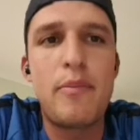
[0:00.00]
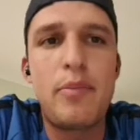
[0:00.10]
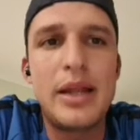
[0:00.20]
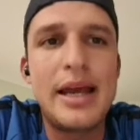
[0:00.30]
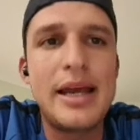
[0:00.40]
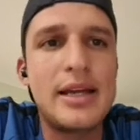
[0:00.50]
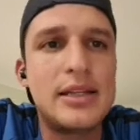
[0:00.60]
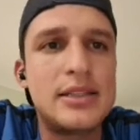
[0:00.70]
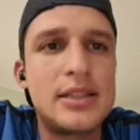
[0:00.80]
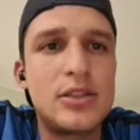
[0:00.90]

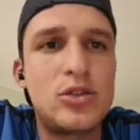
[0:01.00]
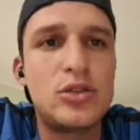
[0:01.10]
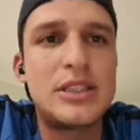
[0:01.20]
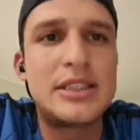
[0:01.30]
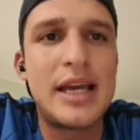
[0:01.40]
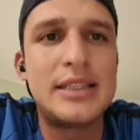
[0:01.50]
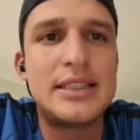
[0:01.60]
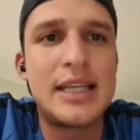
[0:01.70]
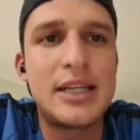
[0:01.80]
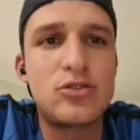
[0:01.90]
players to stay
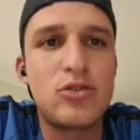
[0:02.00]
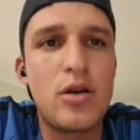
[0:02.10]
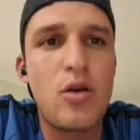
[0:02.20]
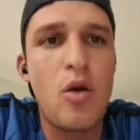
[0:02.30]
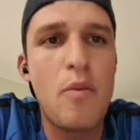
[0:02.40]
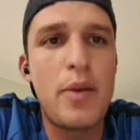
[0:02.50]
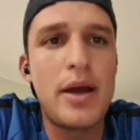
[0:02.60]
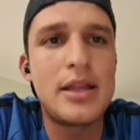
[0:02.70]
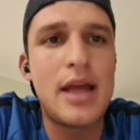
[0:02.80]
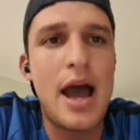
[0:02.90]
central and
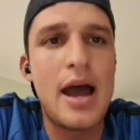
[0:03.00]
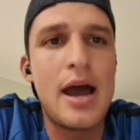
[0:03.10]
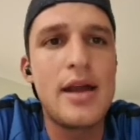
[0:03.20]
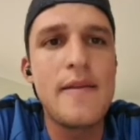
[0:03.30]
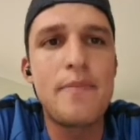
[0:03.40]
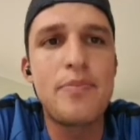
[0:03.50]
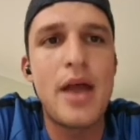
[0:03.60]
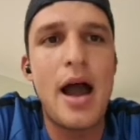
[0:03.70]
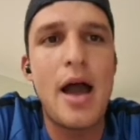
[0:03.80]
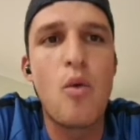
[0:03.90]
compact, and
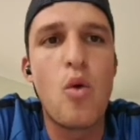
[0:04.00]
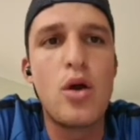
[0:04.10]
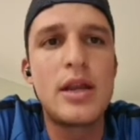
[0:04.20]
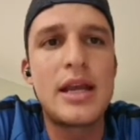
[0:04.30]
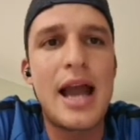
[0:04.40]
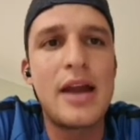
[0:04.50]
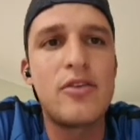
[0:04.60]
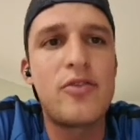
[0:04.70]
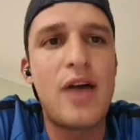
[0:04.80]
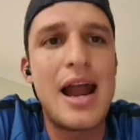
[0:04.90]
I want kind
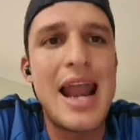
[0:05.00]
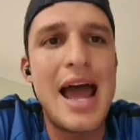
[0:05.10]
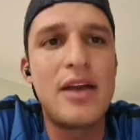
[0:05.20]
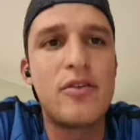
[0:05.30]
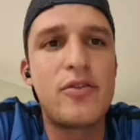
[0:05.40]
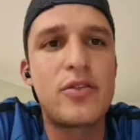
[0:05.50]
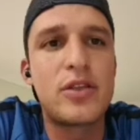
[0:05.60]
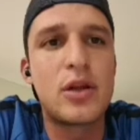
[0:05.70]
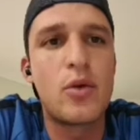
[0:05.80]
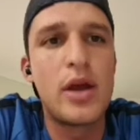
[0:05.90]
of a line of
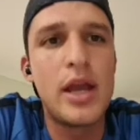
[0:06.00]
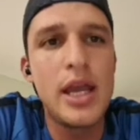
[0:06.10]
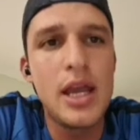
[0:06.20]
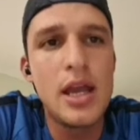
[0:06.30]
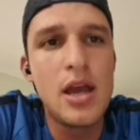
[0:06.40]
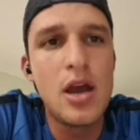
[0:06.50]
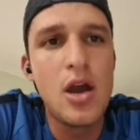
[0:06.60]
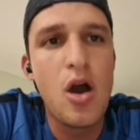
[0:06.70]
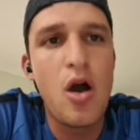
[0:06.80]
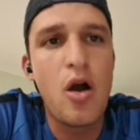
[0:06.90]
3
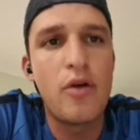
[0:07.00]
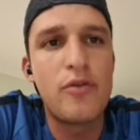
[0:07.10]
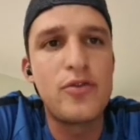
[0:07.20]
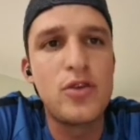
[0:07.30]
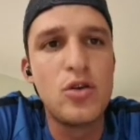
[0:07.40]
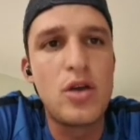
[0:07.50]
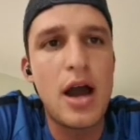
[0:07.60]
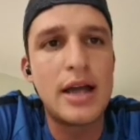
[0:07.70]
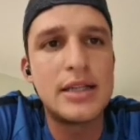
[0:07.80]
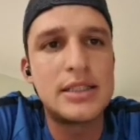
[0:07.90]
of you
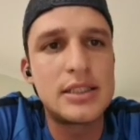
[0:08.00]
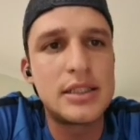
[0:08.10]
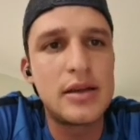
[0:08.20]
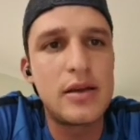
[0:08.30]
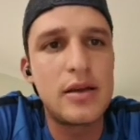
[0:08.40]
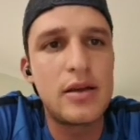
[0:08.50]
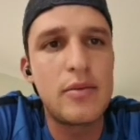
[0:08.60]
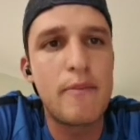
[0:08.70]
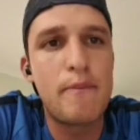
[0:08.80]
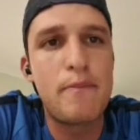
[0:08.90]
guys,
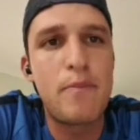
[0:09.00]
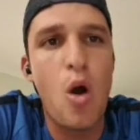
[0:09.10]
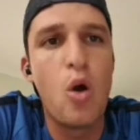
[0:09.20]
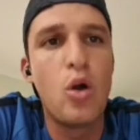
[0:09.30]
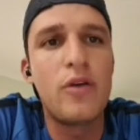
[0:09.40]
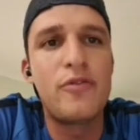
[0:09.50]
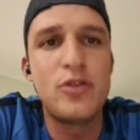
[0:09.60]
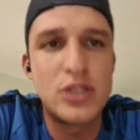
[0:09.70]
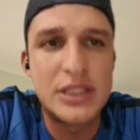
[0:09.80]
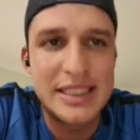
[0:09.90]
all of
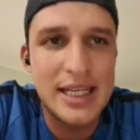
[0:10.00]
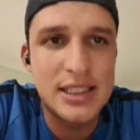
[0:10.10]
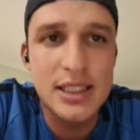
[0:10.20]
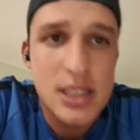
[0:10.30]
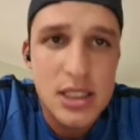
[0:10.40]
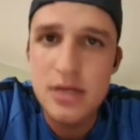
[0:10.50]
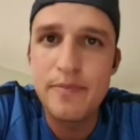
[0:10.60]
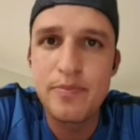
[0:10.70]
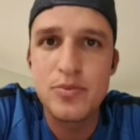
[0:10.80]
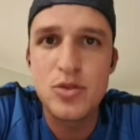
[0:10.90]
you 6s.
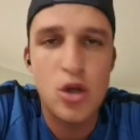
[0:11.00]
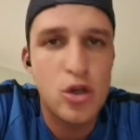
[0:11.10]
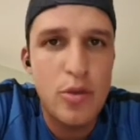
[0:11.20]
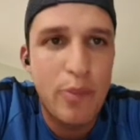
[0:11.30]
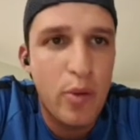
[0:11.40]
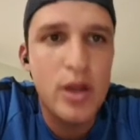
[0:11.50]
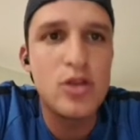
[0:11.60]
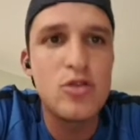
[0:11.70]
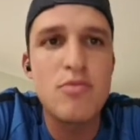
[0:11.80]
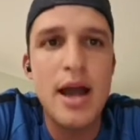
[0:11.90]
So you put in
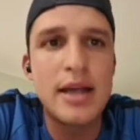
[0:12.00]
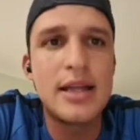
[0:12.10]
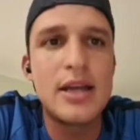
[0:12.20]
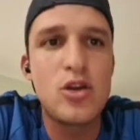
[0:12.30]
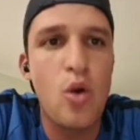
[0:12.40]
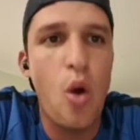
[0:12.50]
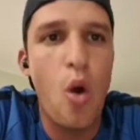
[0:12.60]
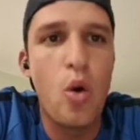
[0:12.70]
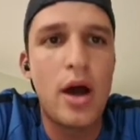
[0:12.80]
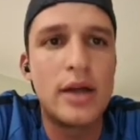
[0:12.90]
your mind that you
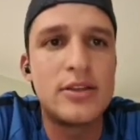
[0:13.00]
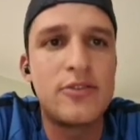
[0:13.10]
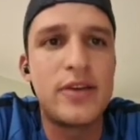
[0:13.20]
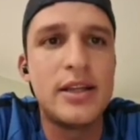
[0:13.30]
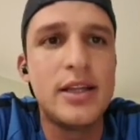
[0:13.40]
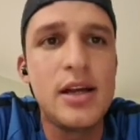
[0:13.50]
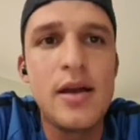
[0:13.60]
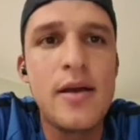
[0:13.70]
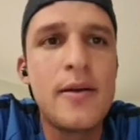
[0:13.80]
all are defending,